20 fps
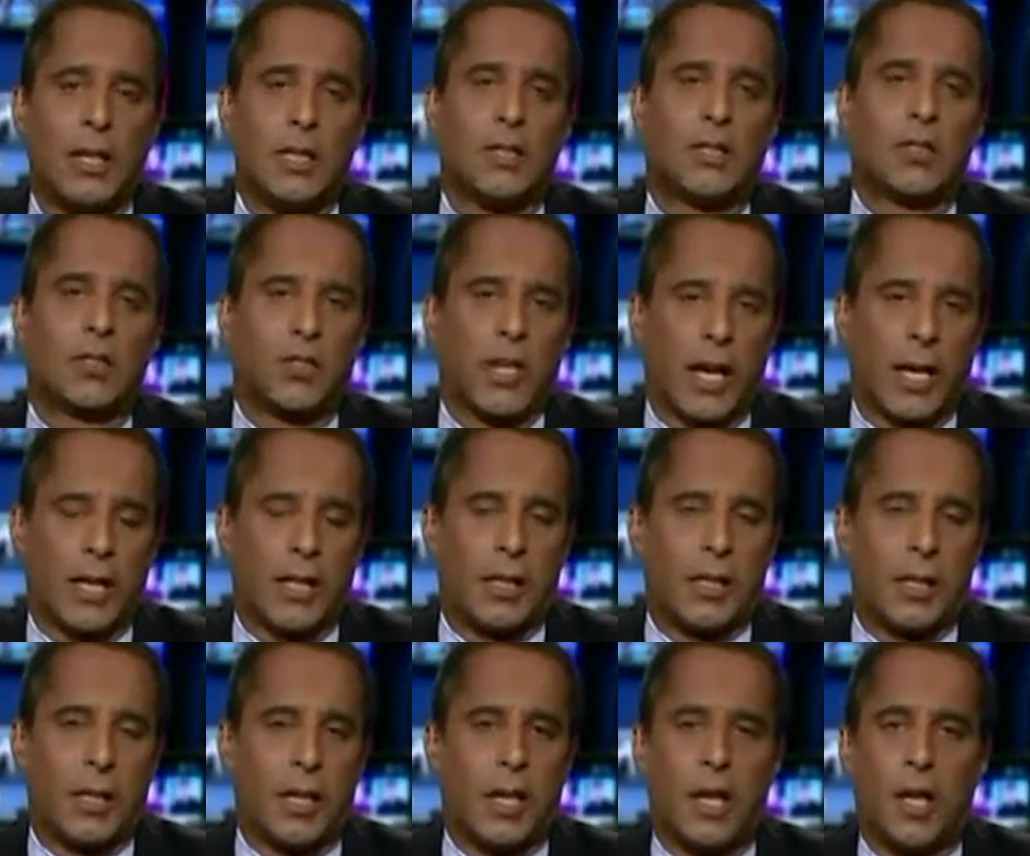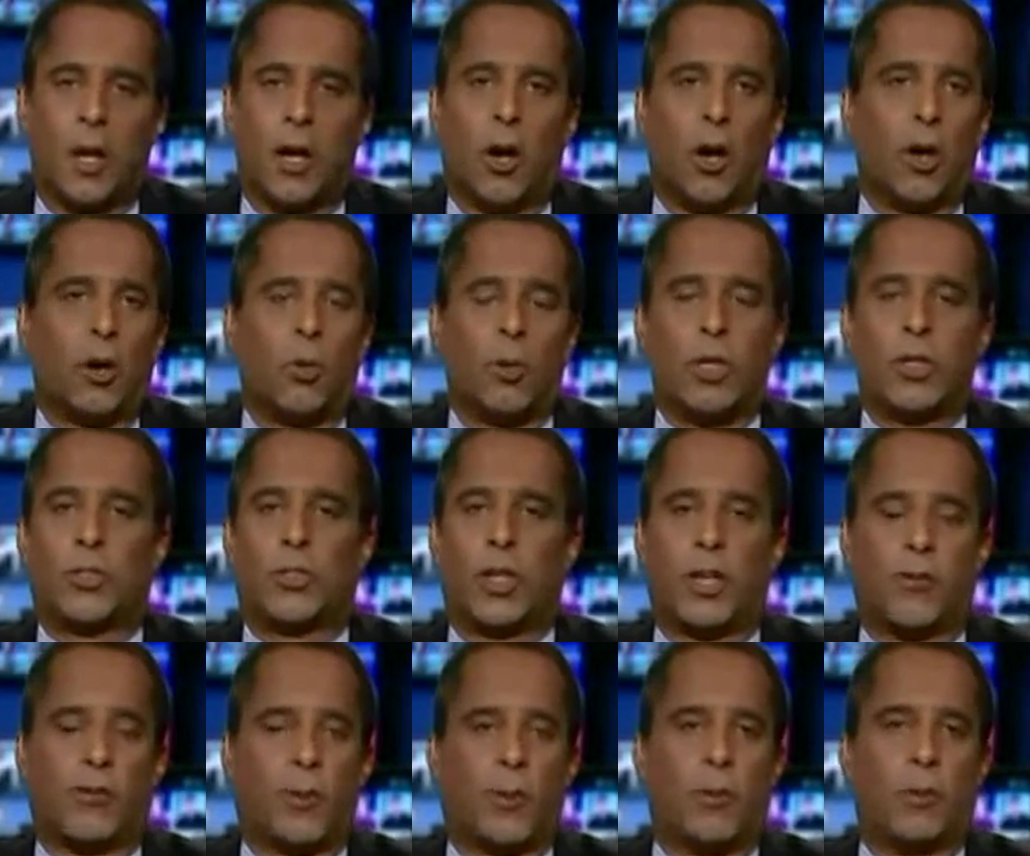Secondly, all we
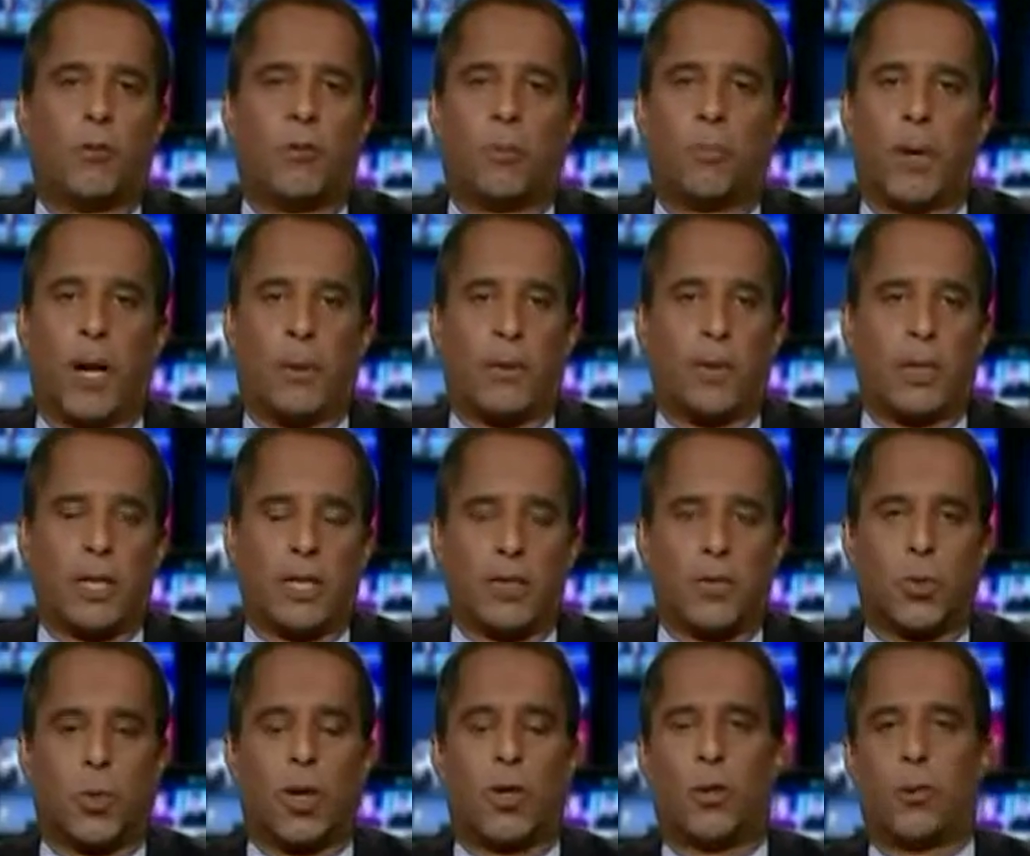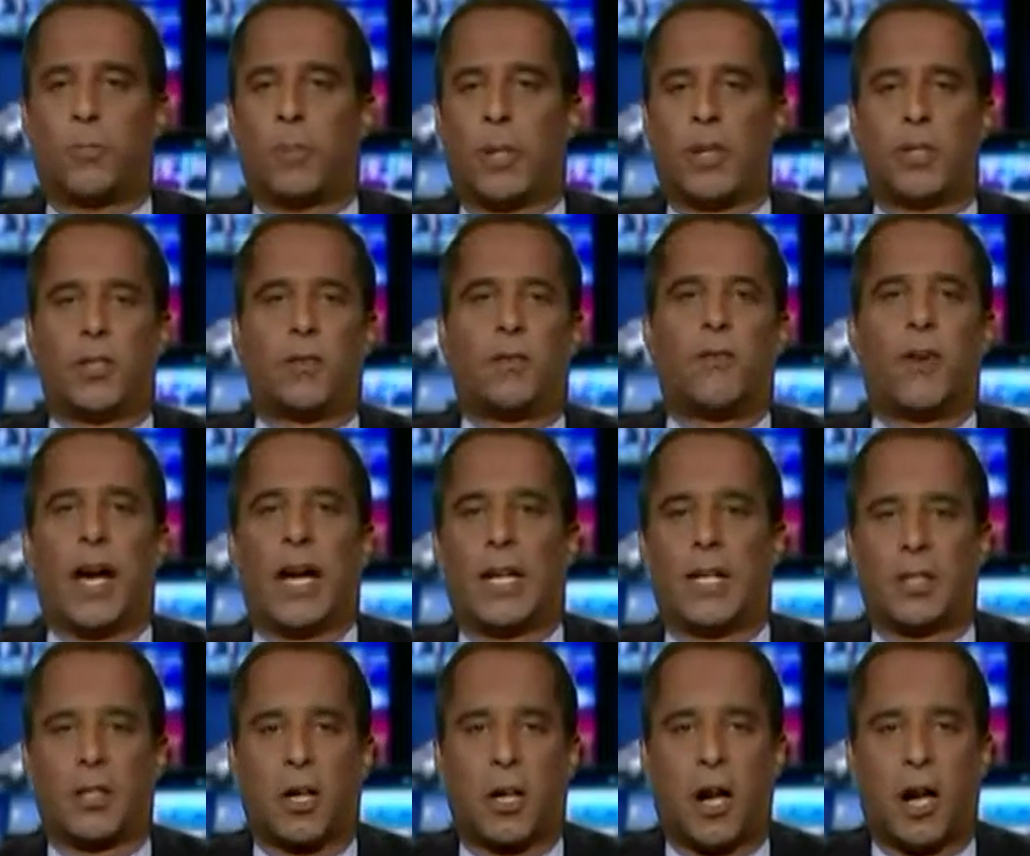see from the Republicans, whether it be a
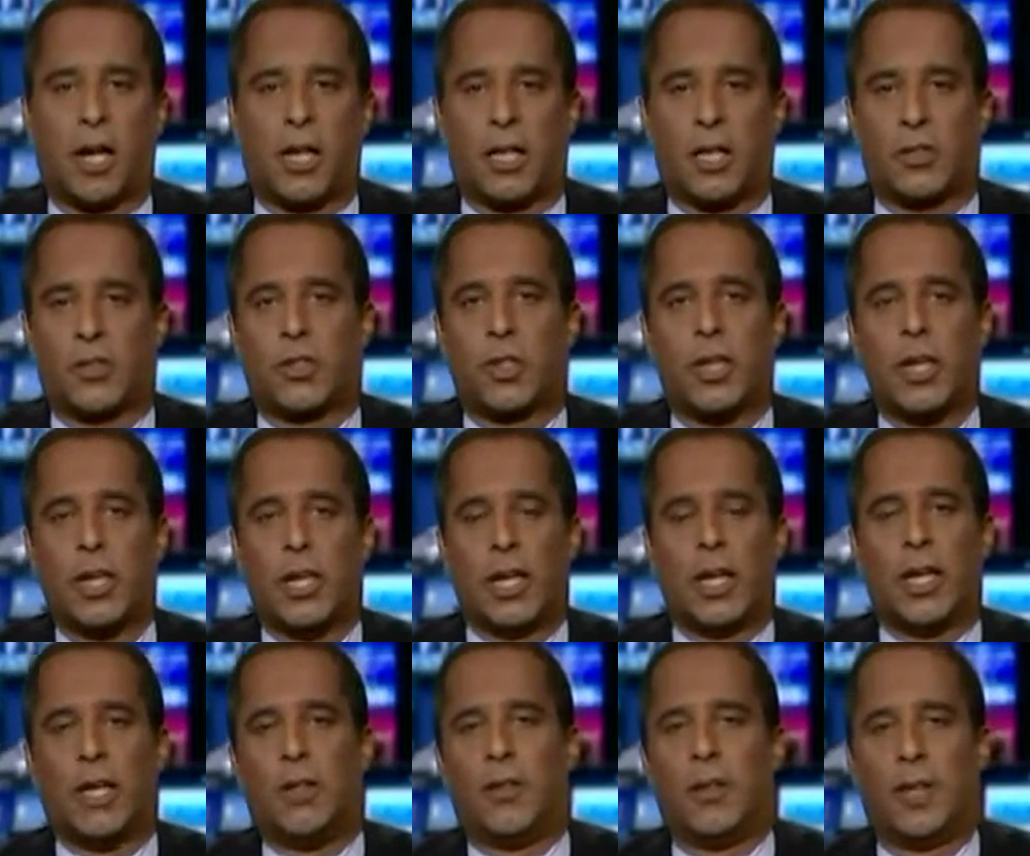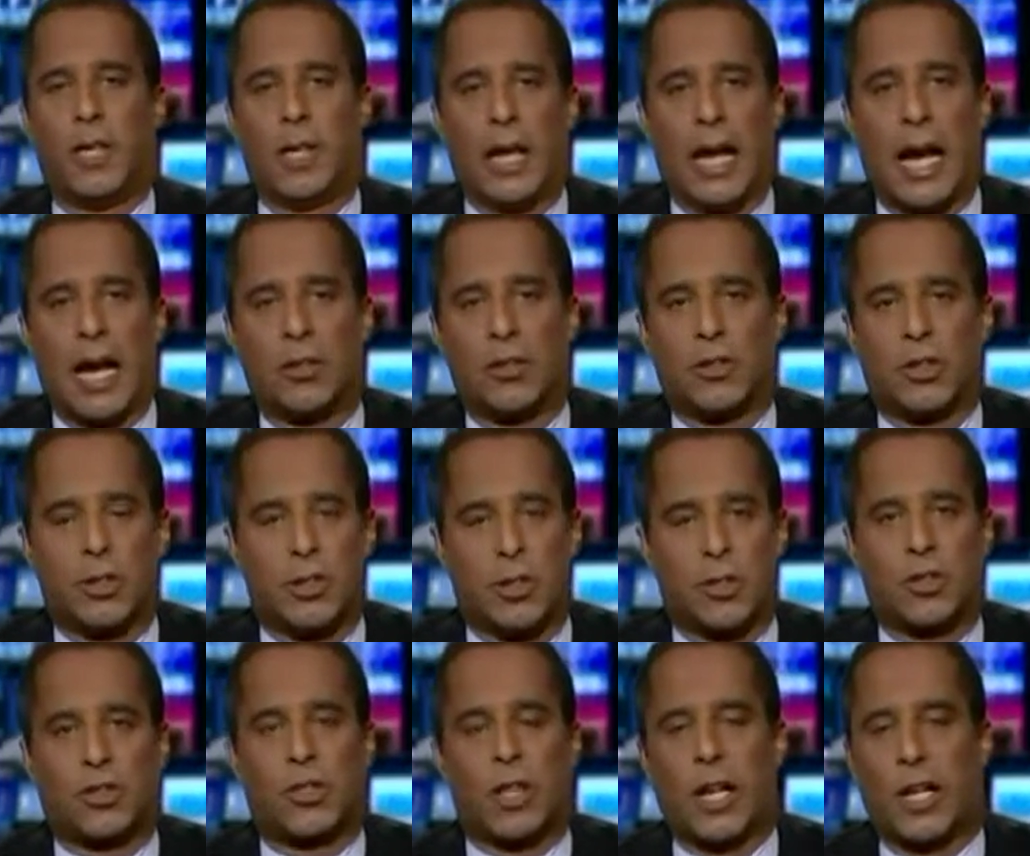divided caucus in the House and
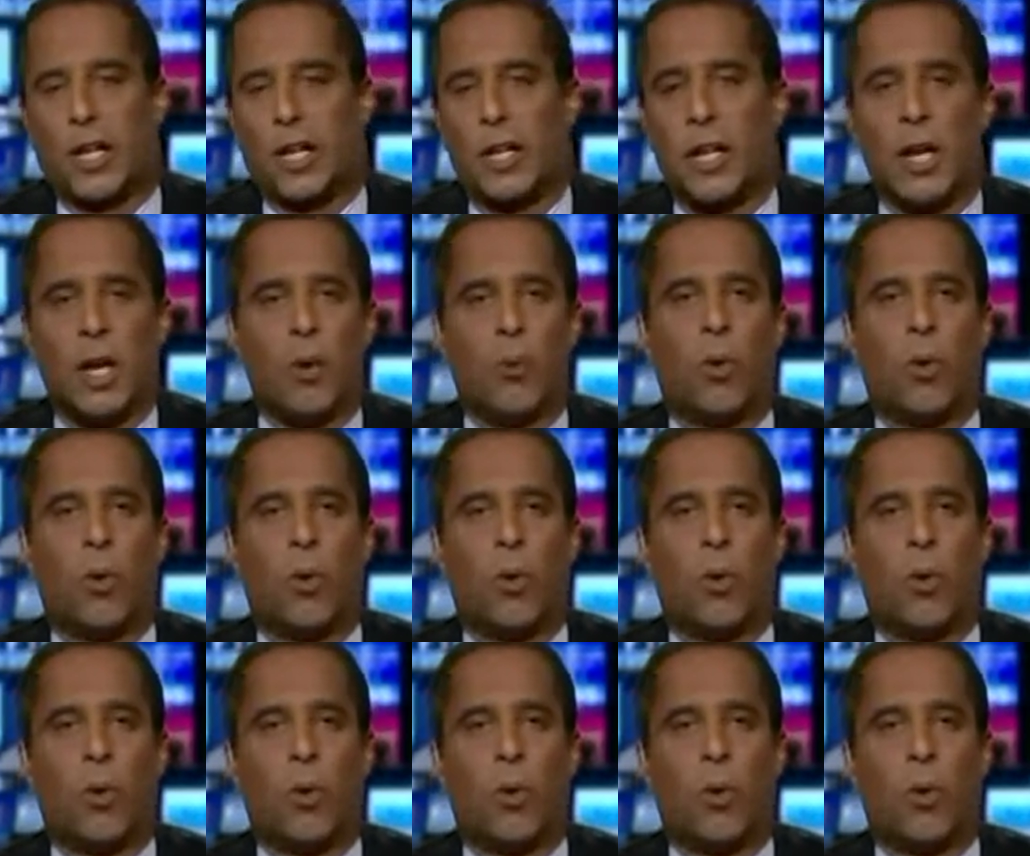the Senate,